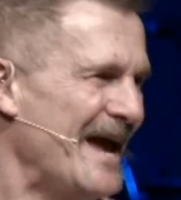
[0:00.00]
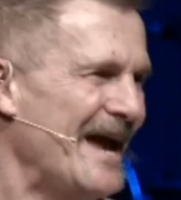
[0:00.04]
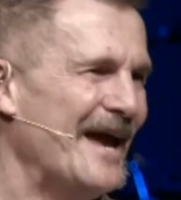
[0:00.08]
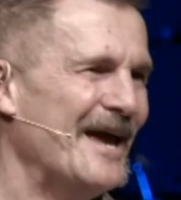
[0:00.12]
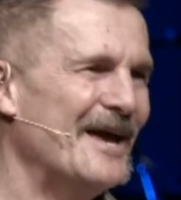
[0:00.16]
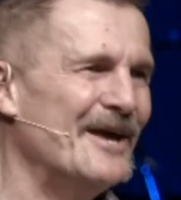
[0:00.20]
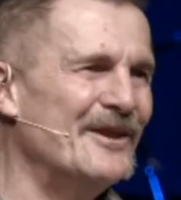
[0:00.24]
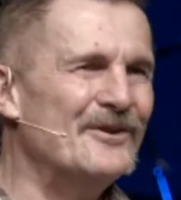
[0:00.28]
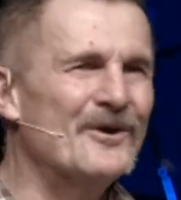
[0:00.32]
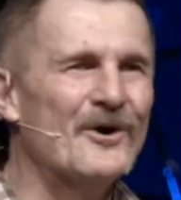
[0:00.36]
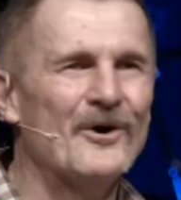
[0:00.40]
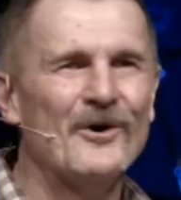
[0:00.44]

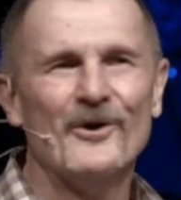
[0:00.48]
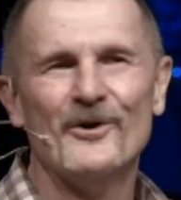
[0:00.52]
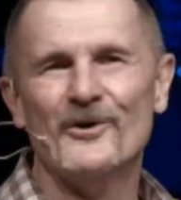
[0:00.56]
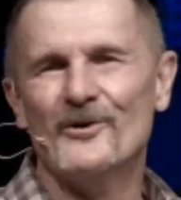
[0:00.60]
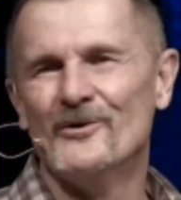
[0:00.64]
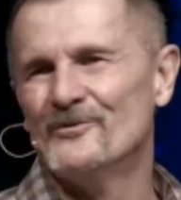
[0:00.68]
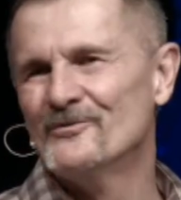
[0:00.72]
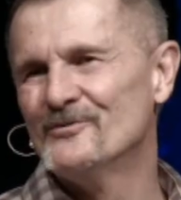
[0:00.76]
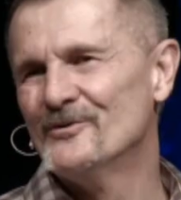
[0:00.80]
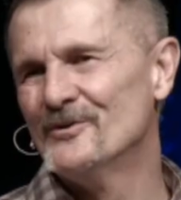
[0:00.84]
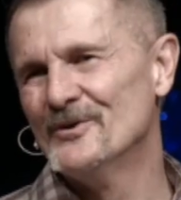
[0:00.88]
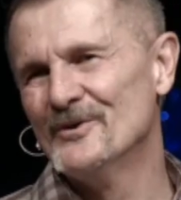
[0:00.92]
And
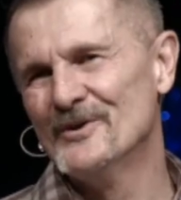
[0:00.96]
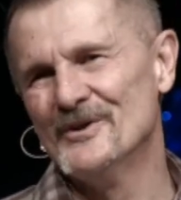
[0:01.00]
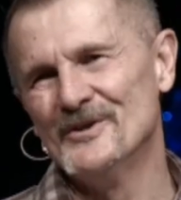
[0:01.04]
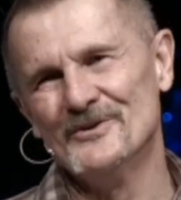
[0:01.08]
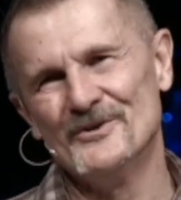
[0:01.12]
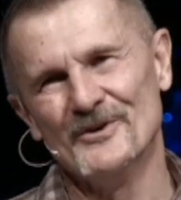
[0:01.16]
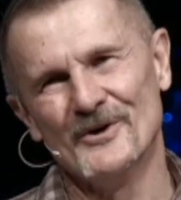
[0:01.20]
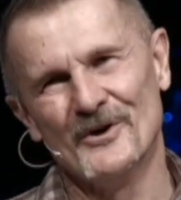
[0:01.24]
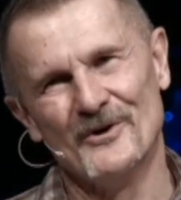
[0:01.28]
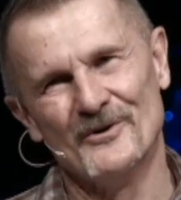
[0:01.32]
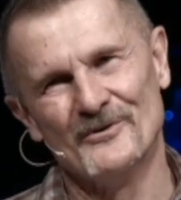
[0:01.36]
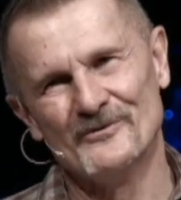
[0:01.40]

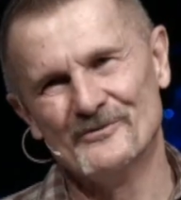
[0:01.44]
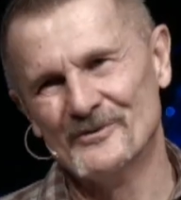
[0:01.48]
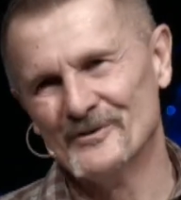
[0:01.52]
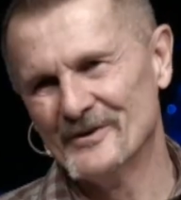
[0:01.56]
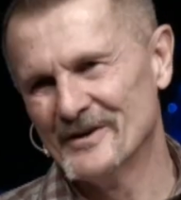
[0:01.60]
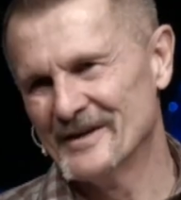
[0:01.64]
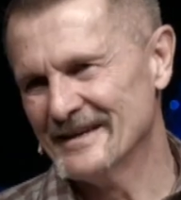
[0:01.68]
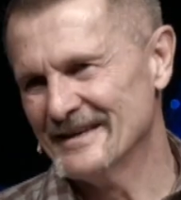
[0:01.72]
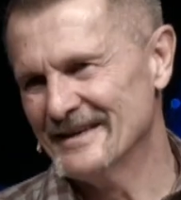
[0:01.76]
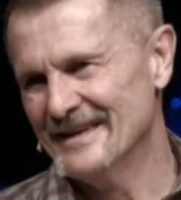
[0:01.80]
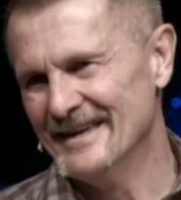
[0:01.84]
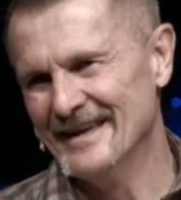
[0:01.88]
over
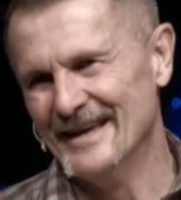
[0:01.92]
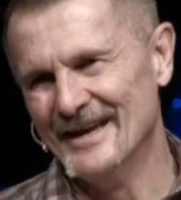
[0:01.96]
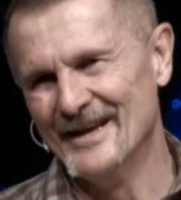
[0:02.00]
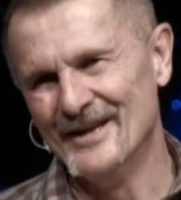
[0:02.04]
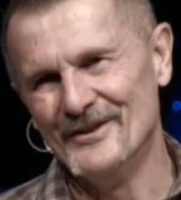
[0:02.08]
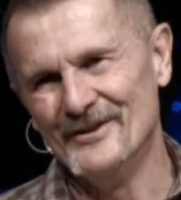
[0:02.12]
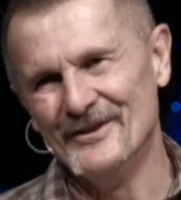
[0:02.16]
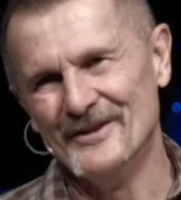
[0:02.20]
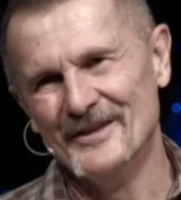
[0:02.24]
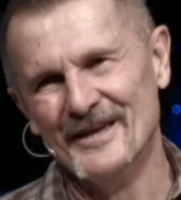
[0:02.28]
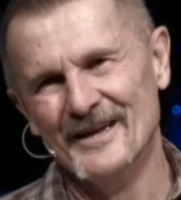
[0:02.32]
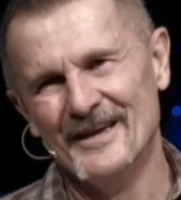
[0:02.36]

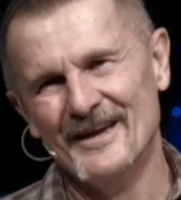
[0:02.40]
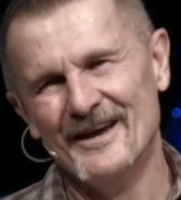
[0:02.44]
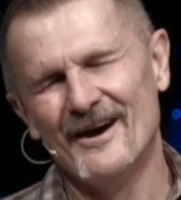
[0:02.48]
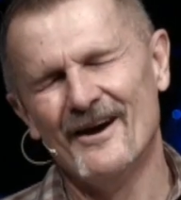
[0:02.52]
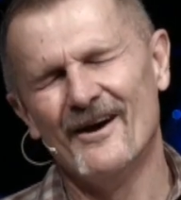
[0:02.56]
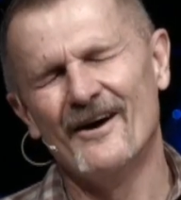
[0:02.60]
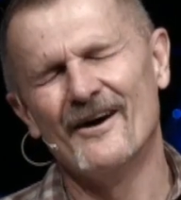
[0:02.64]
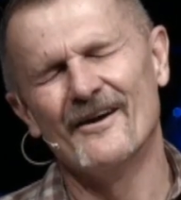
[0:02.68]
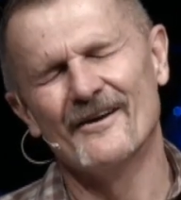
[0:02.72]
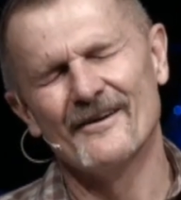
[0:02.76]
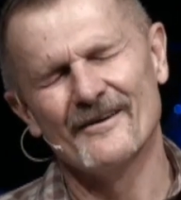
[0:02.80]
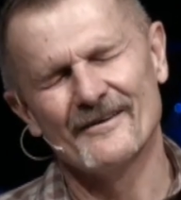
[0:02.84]
again,
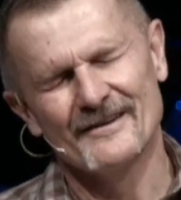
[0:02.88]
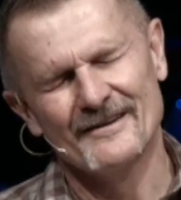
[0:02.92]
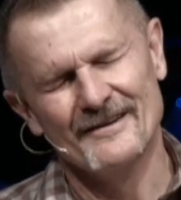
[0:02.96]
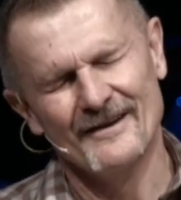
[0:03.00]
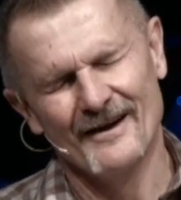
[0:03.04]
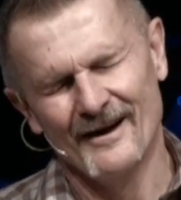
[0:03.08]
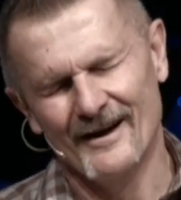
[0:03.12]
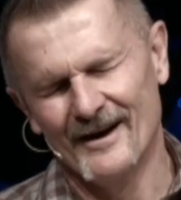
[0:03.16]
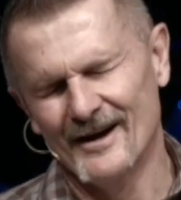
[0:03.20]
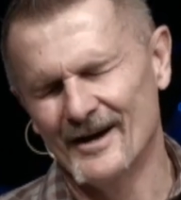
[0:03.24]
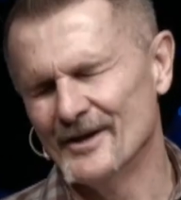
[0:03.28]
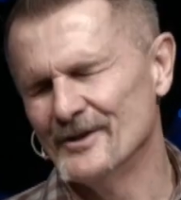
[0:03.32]
our
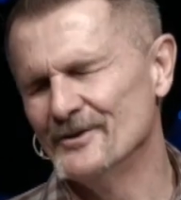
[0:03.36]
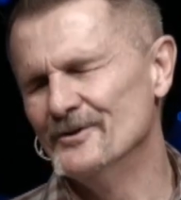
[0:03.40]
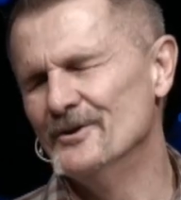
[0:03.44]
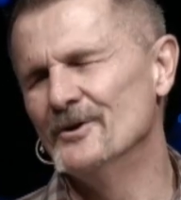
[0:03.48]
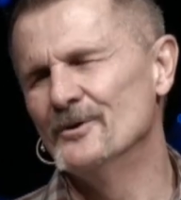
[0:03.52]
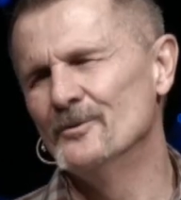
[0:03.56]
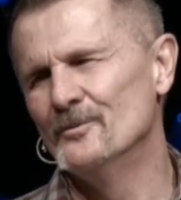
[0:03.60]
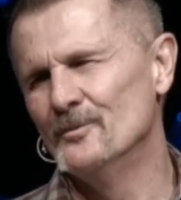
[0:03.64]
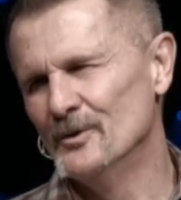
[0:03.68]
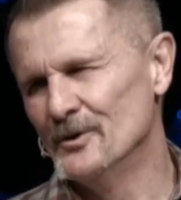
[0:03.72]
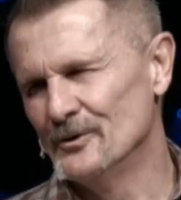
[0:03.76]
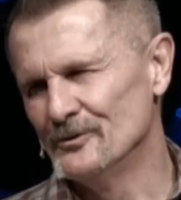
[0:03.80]
God
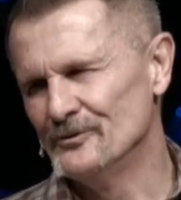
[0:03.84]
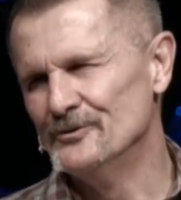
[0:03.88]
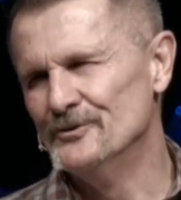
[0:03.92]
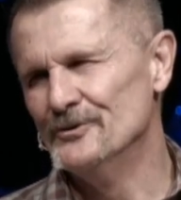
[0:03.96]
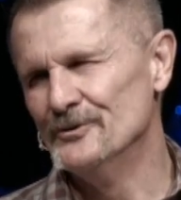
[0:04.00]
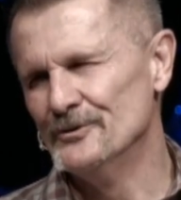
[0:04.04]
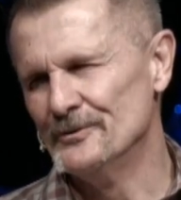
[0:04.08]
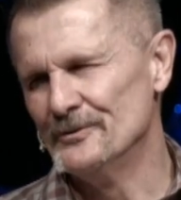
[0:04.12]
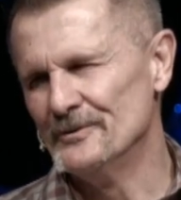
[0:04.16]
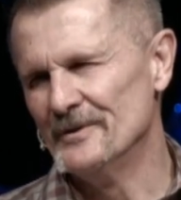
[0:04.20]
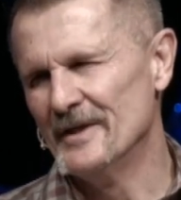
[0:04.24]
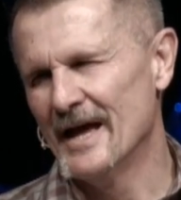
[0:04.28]
will
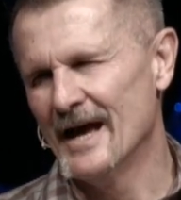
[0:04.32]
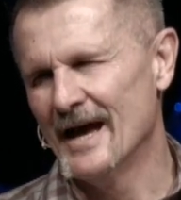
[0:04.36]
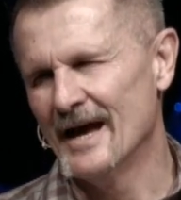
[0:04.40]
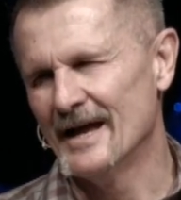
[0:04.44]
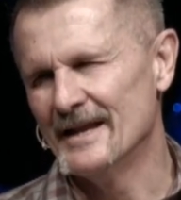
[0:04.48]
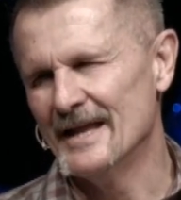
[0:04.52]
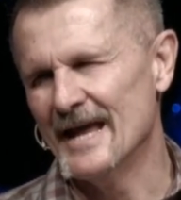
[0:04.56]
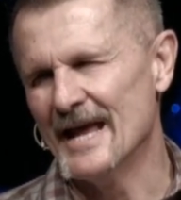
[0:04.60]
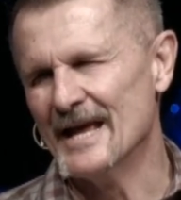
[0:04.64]
do that.